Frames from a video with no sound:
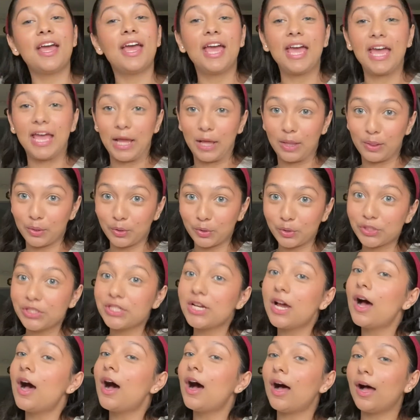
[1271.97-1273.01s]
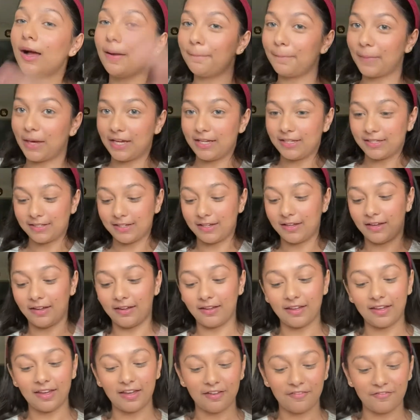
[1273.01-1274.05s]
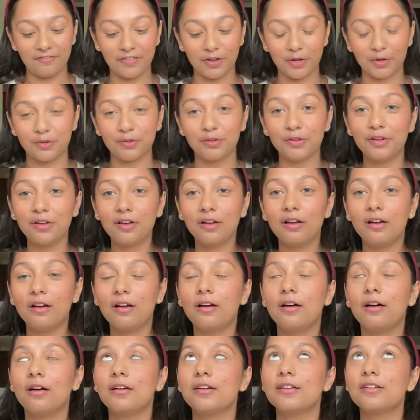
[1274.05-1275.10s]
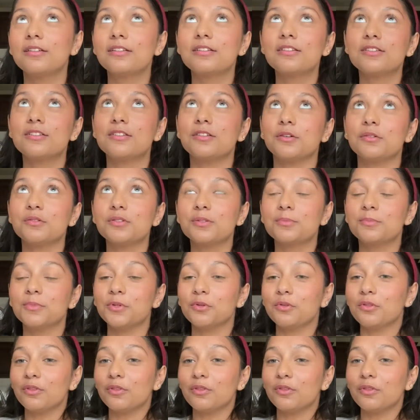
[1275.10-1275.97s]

It looked amazing. It felt so smooth.